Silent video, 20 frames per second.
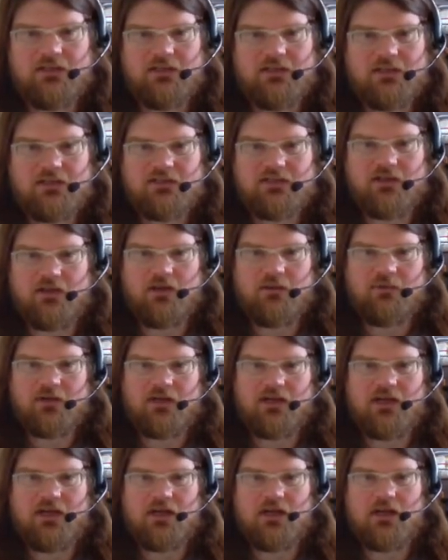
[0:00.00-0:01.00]
so I'm
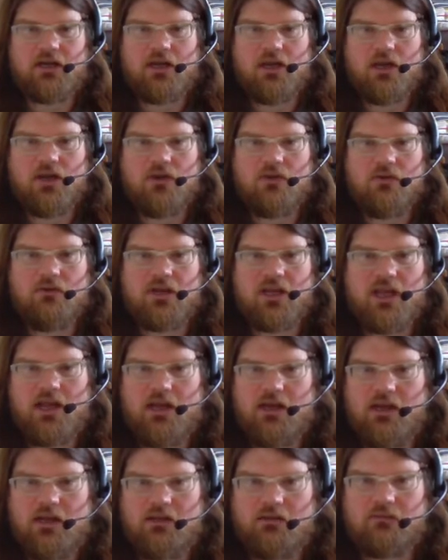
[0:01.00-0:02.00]
going to click
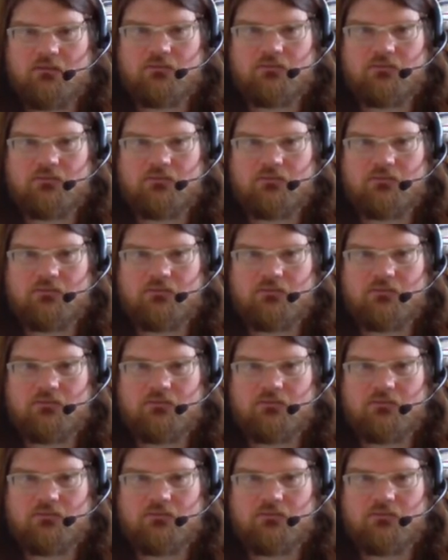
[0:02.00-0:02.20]
OK now.